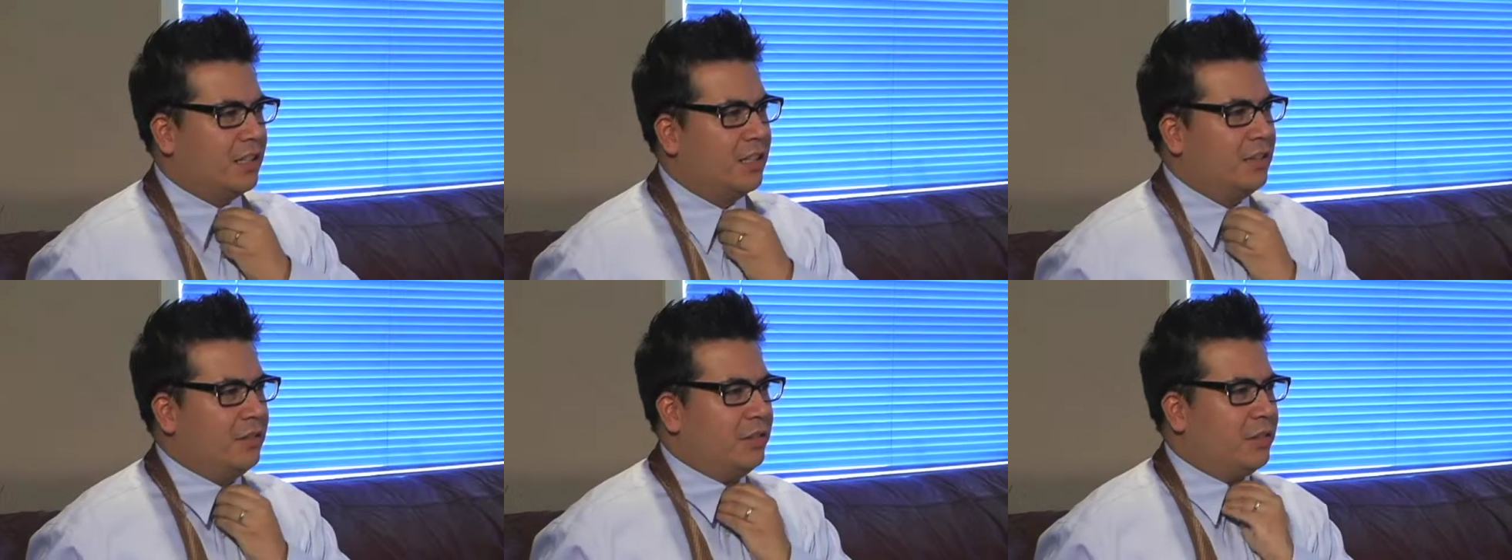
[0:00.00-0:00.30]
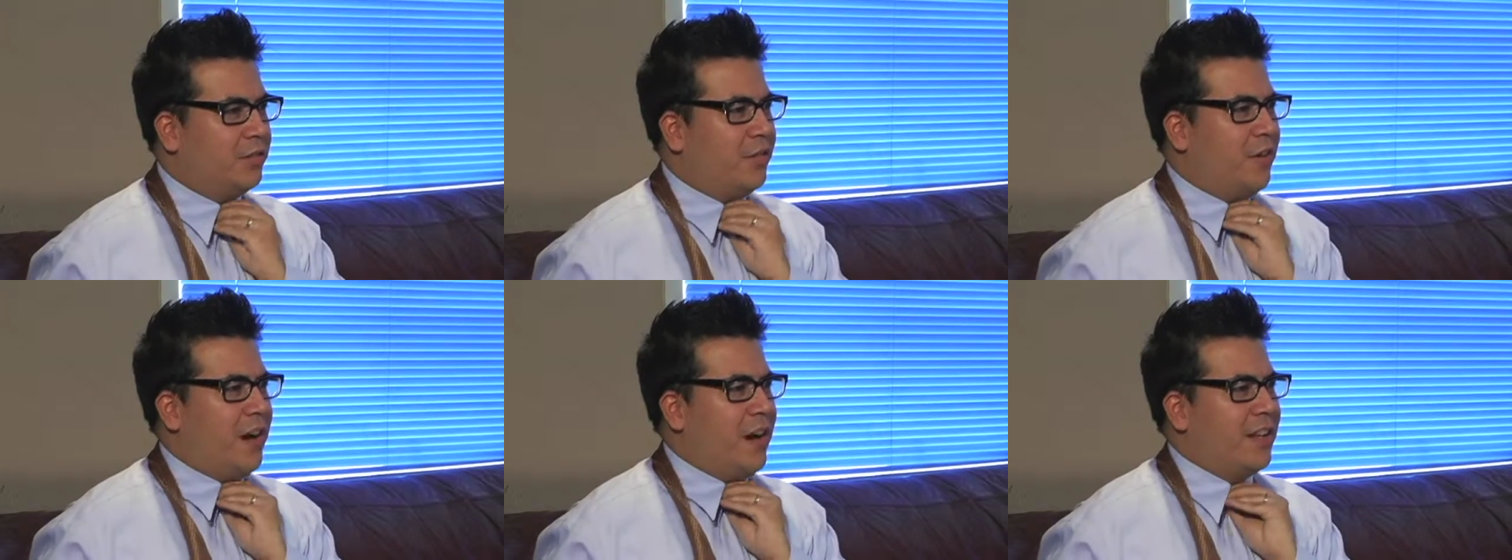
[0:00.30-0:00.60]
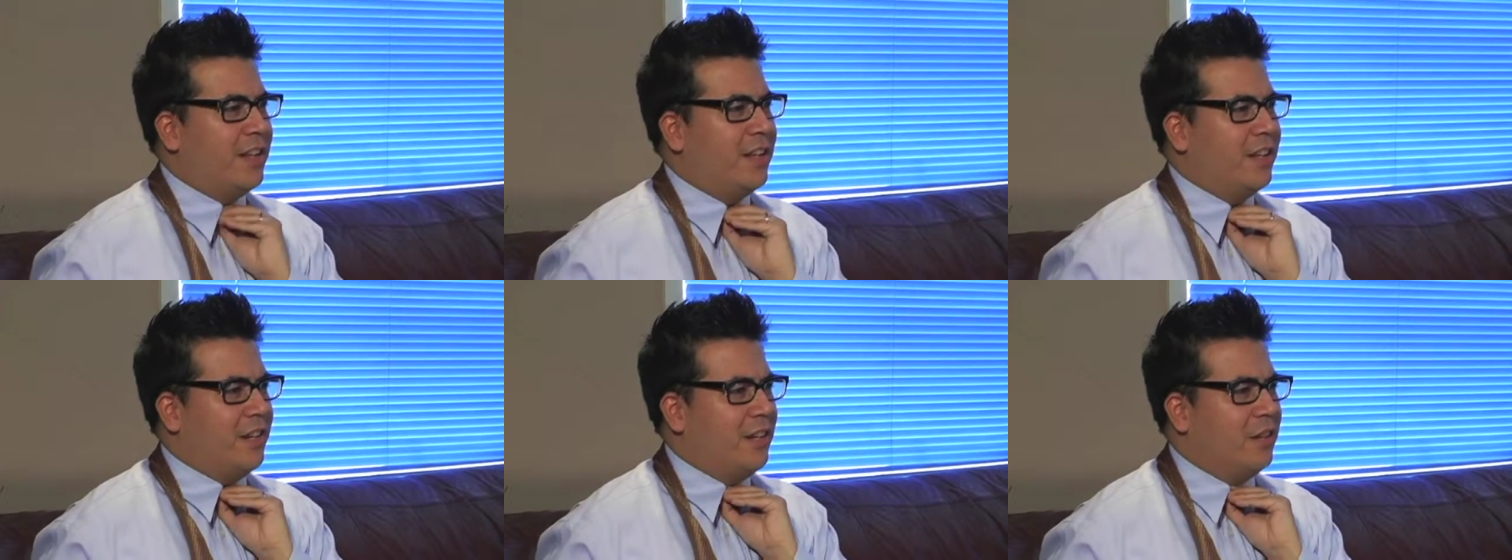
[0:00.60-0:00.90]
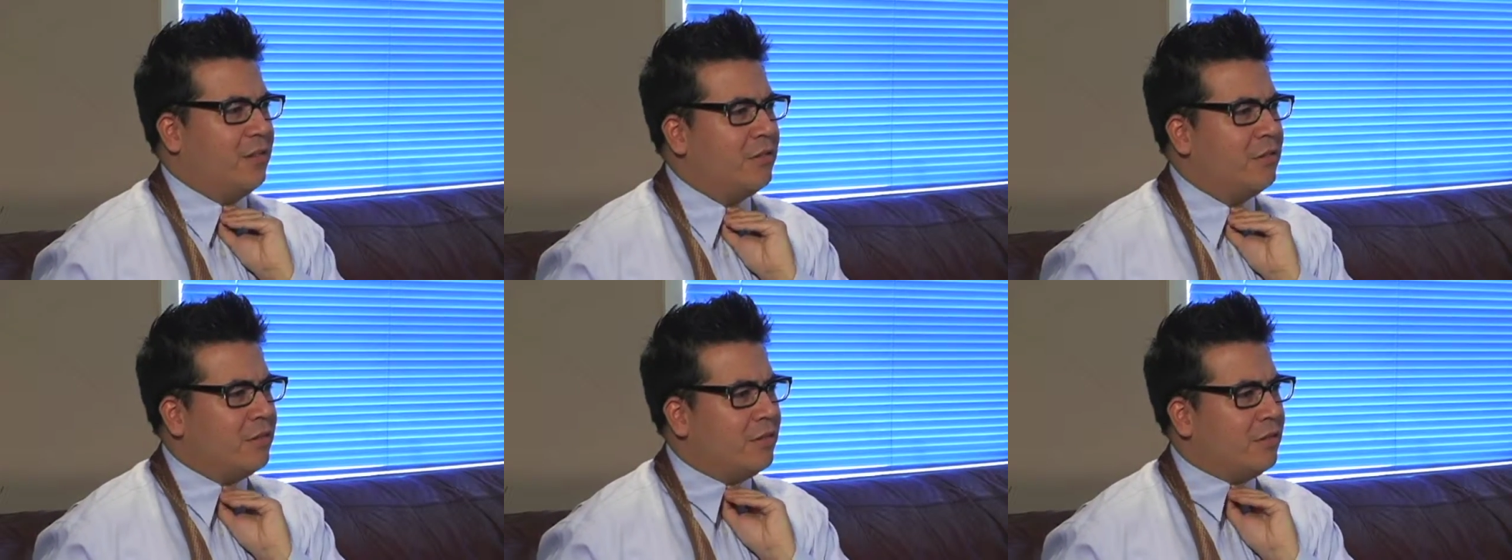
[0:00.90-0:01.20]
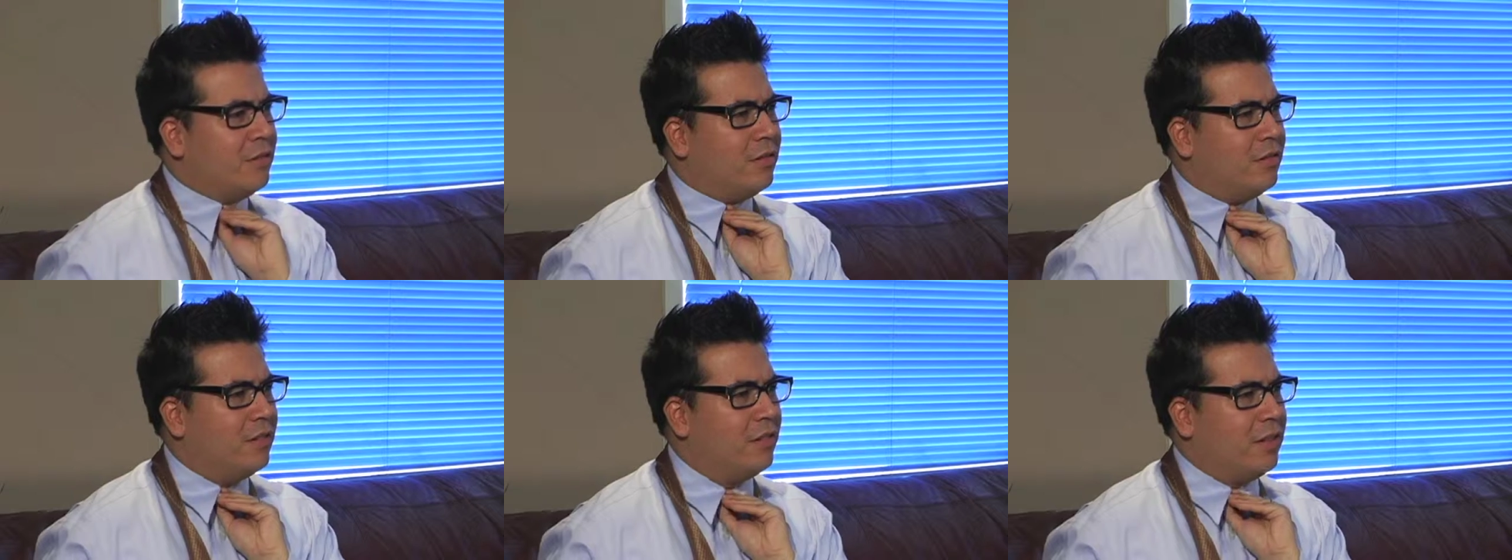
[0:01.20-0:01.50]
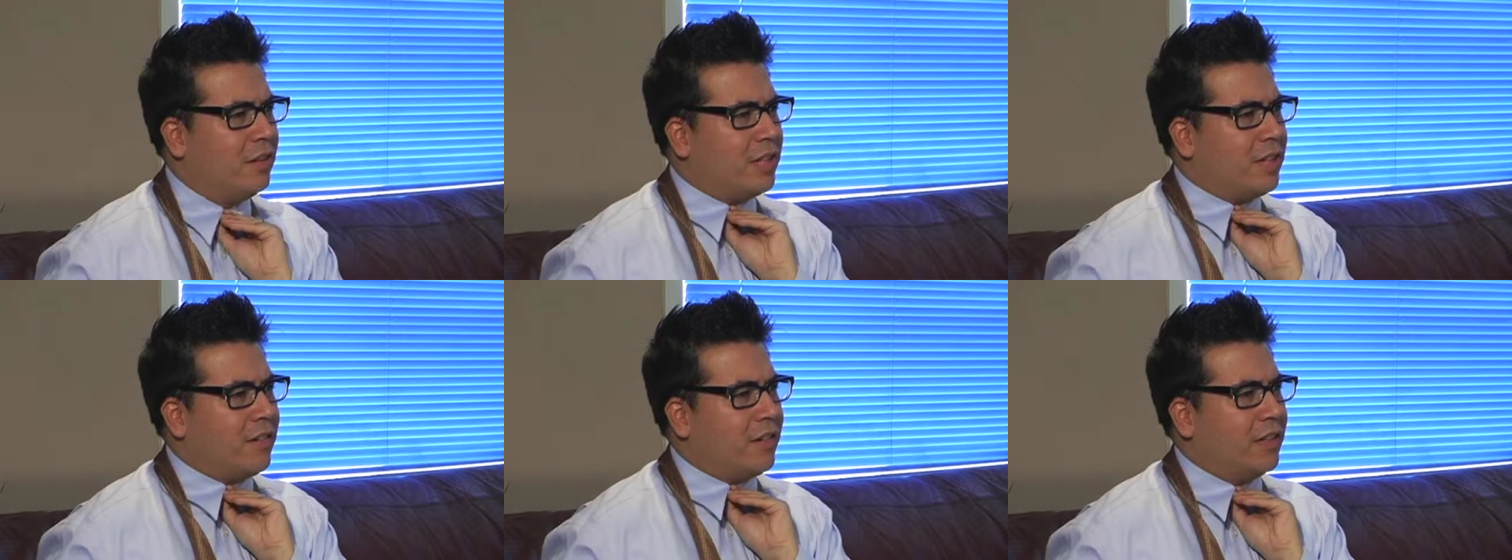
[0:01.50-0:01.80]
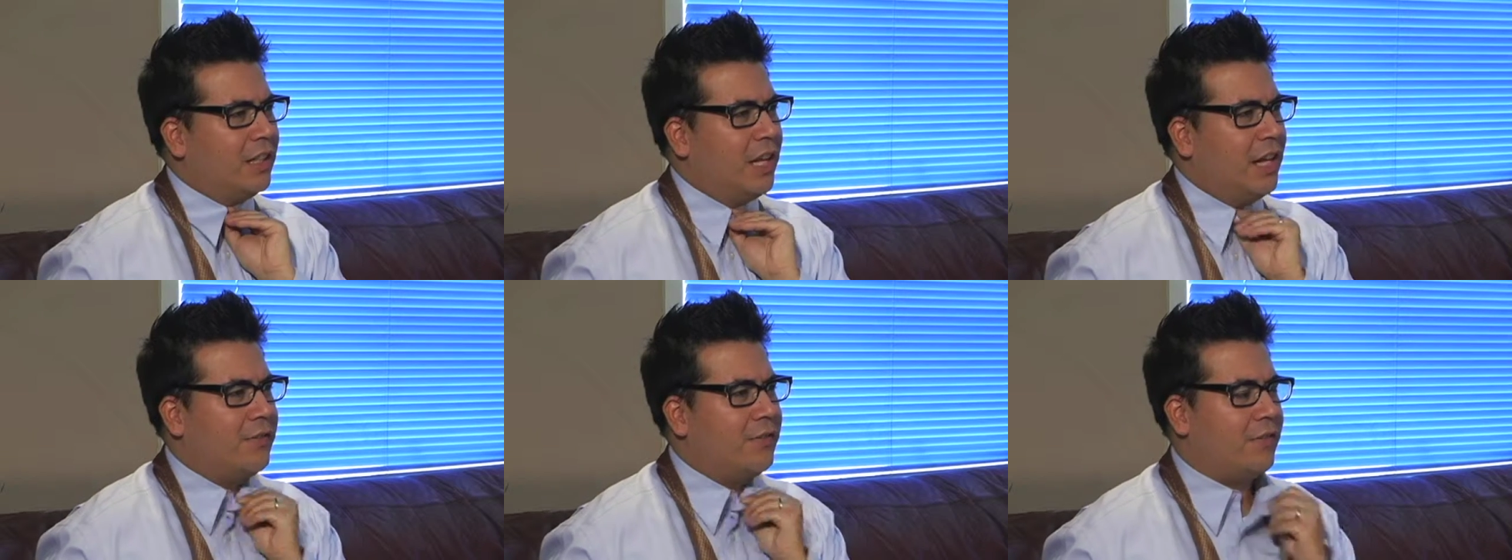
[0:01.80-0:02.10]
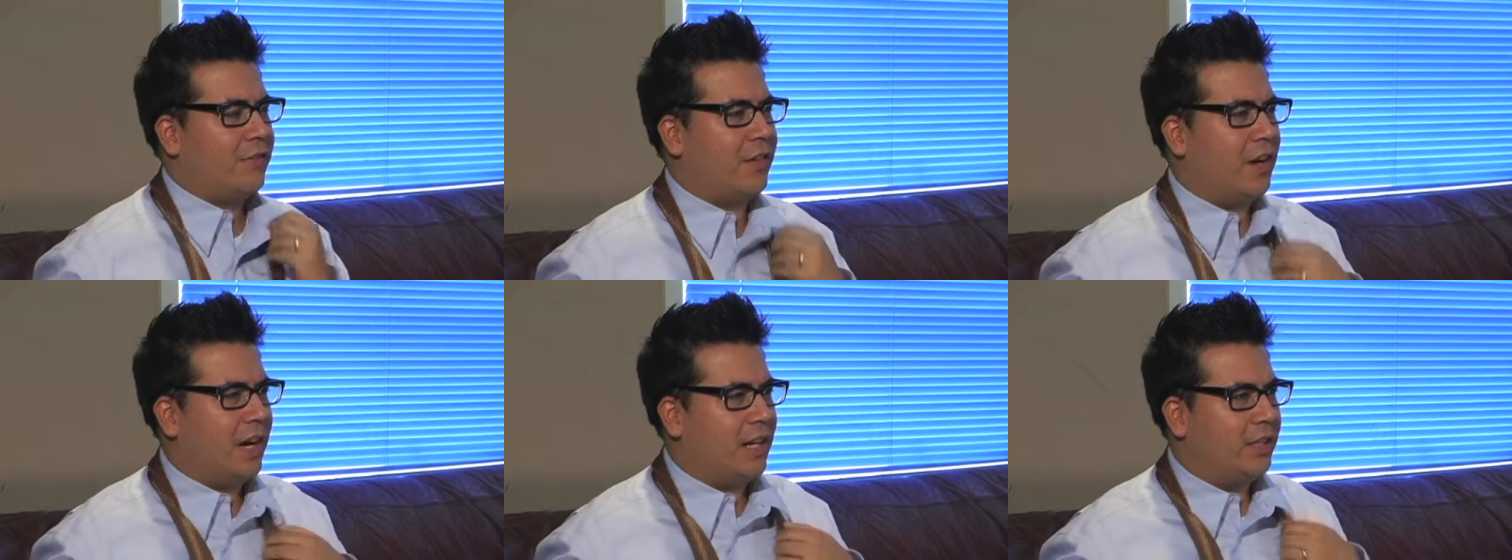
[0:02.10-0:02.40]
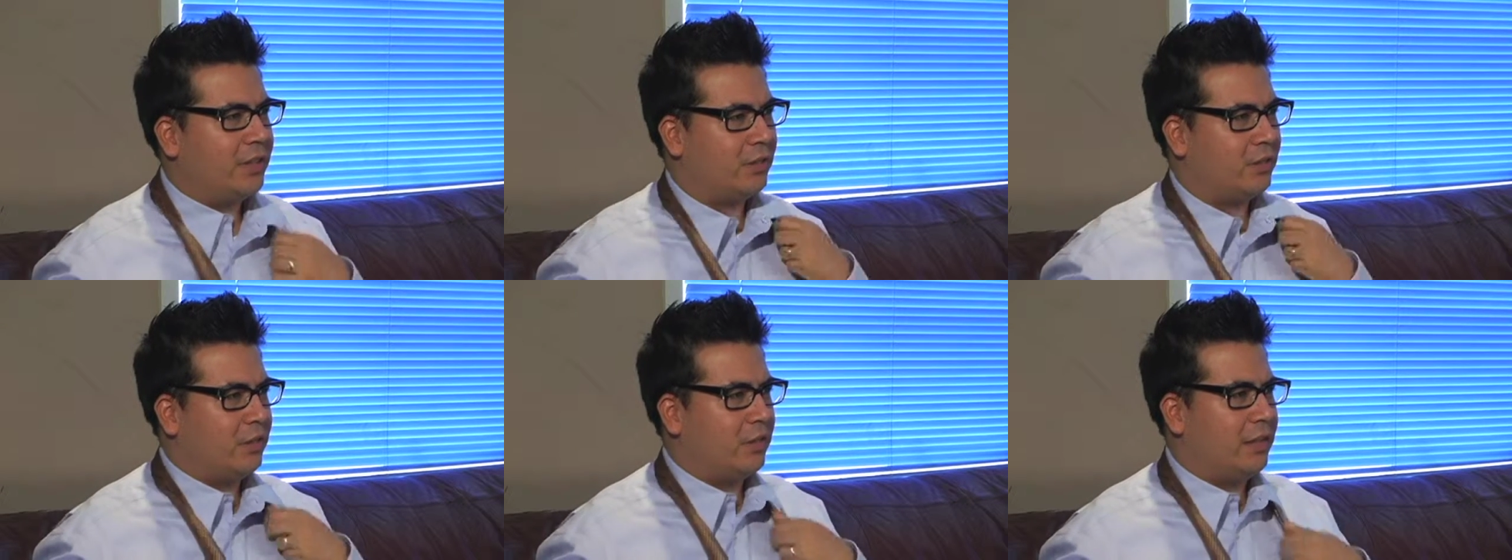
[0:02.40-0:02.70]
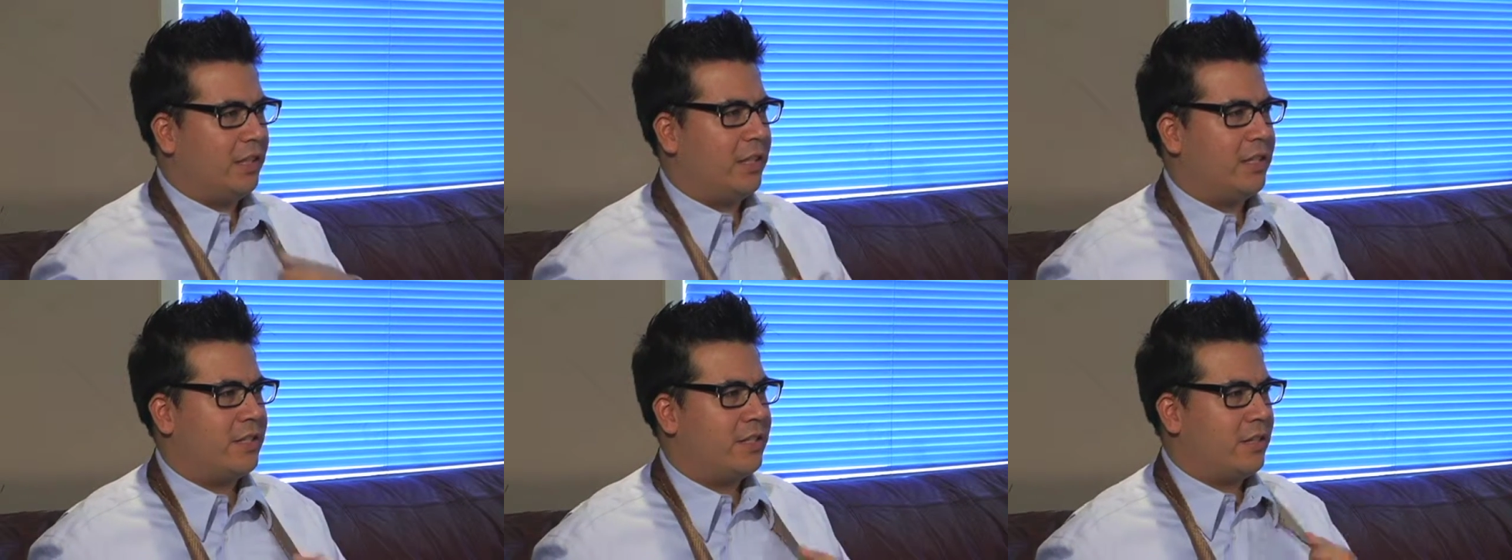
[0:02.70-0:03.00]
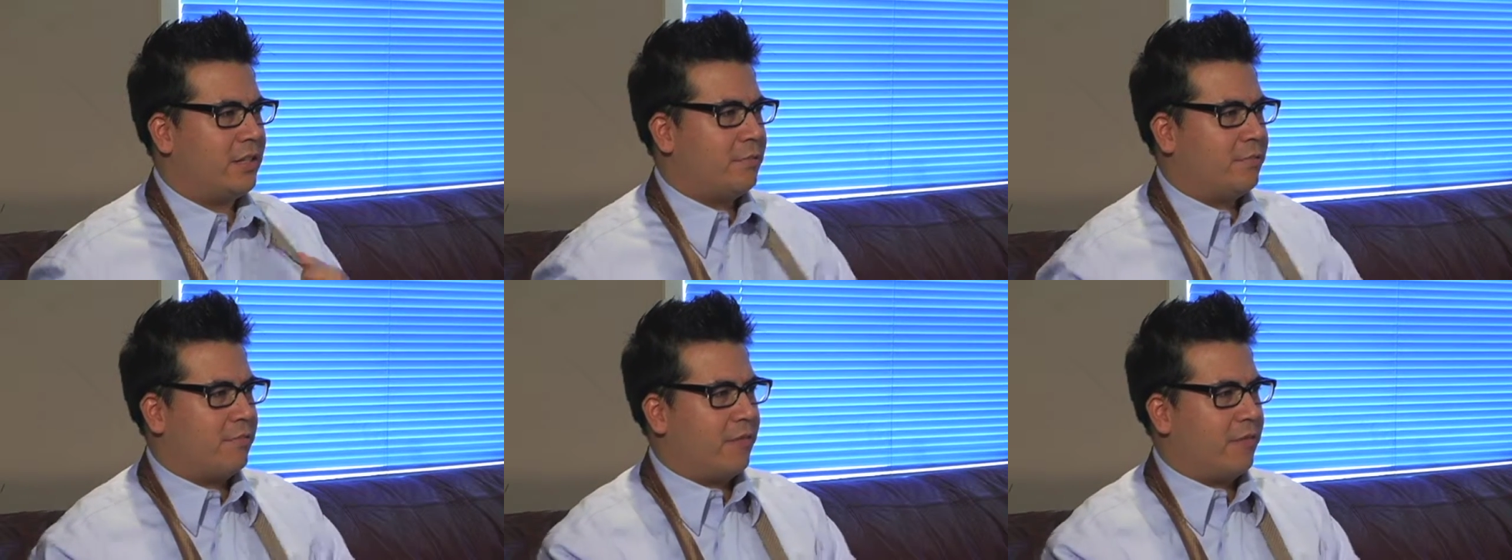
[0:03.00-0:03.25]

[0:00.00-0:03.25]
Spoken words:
It's fine, you know. Ordinary life of a high school teacher.